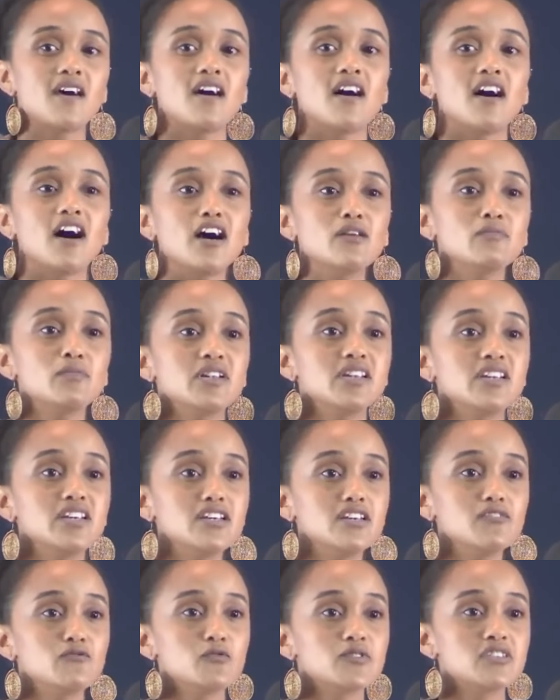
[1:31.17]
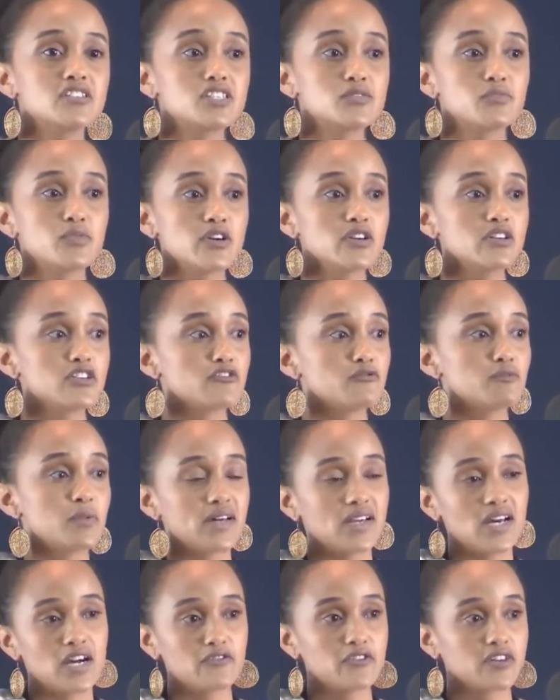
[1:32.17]
I believe with the spirit of
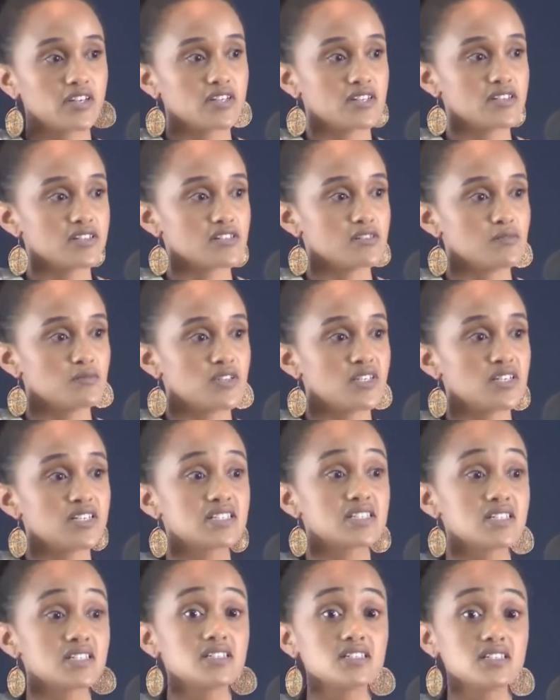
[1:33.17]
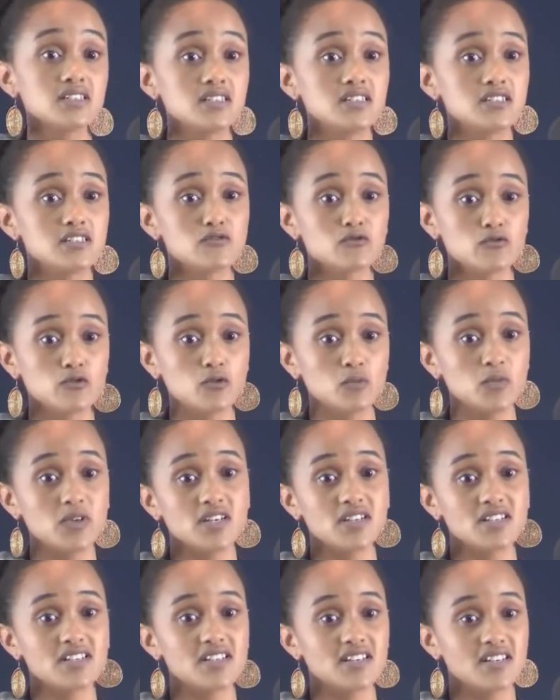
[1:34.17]
Pan-Africanism that exists in this room
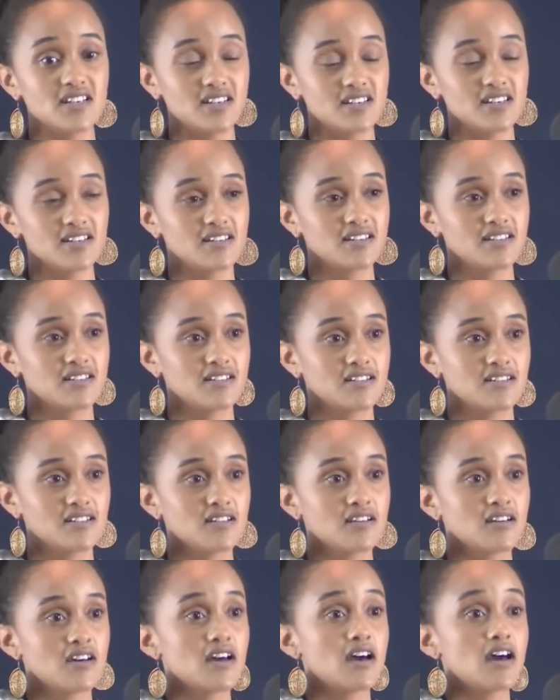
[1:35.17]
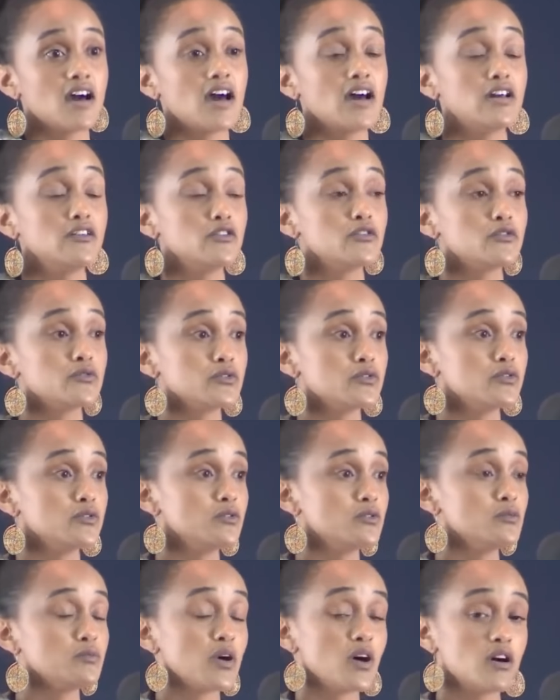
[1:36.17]
here today, and
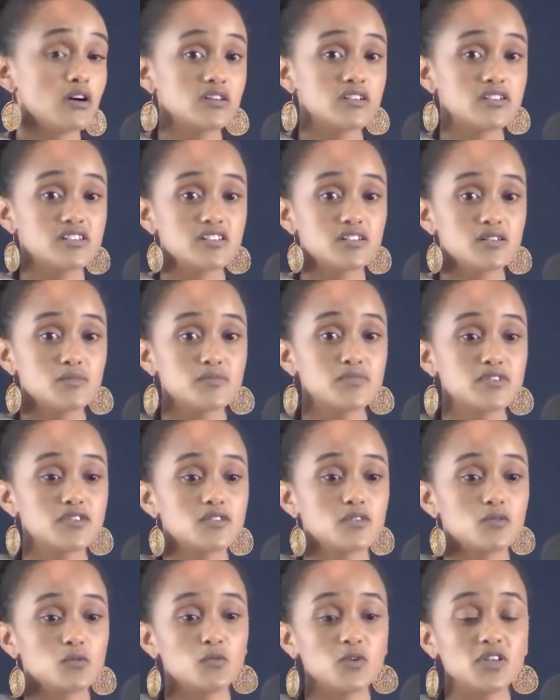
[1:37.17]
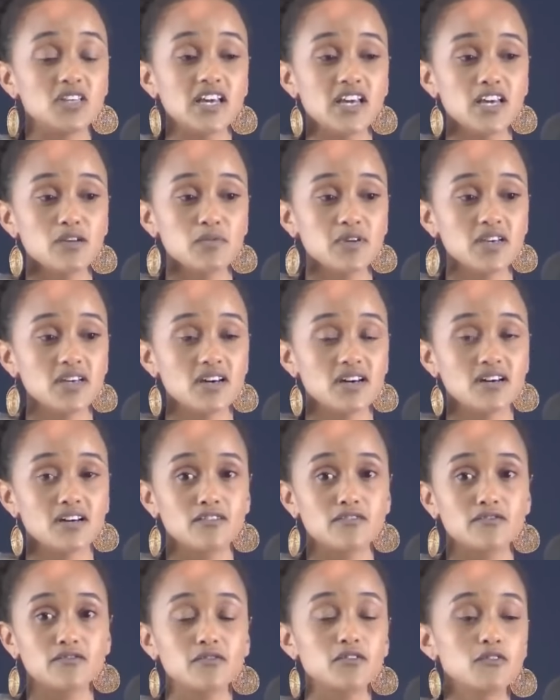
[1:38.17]
through partnerships with
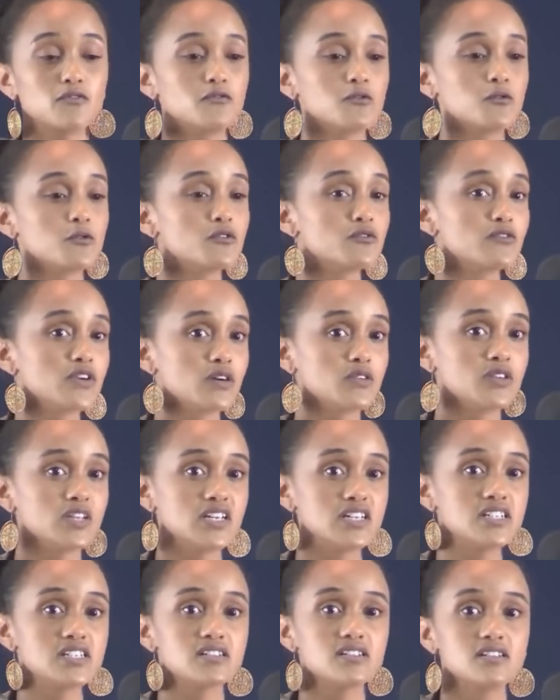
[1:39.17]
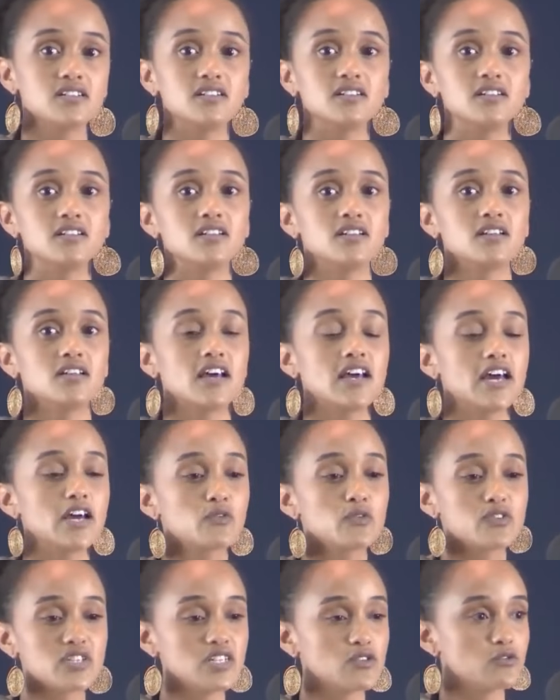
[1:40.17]
APF, Ford Foundation,
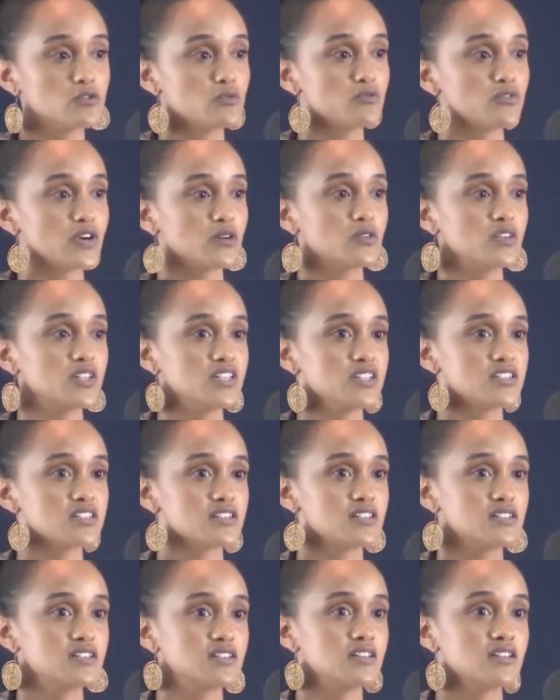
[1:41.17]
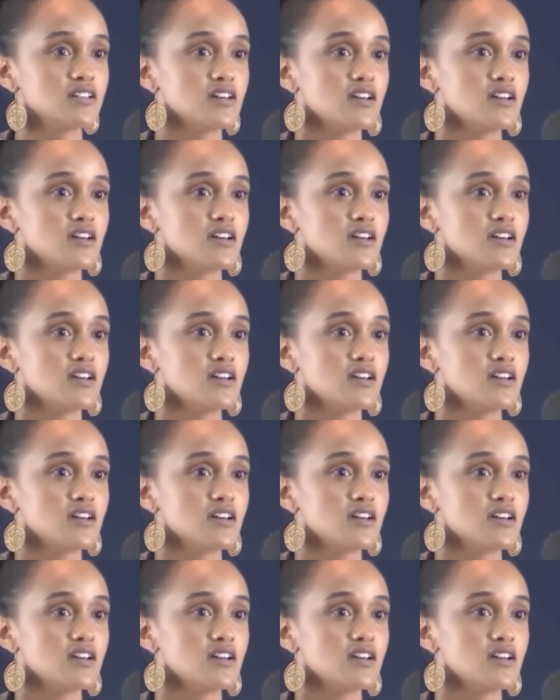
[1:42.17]
Equity Group Foundation,